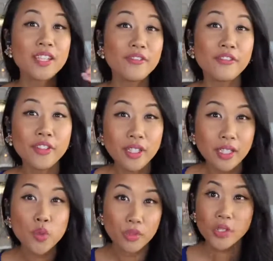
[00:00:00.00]
okay?
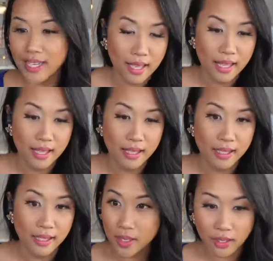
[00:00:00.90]
Let's stop this
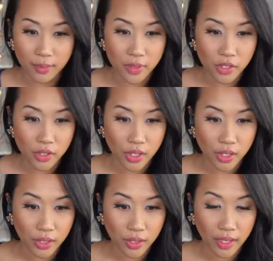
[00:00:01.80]
one. Let me share
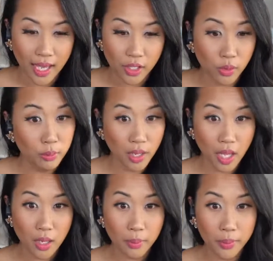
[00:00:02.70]
you an actual blog
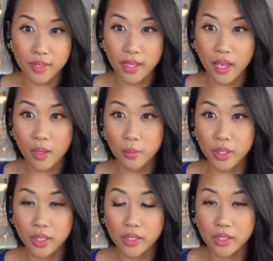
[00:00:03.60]
post that I
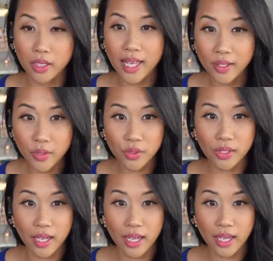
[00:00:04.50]
worked on
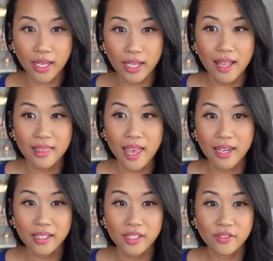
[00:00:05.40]
yesterday
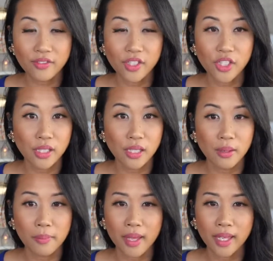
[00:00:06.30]
that is featuring
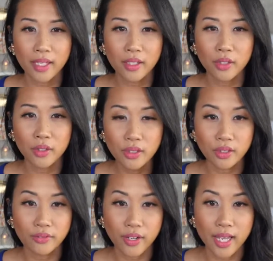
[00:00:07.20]
my
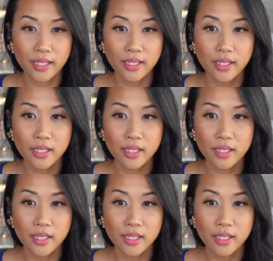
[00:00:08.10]
good friend,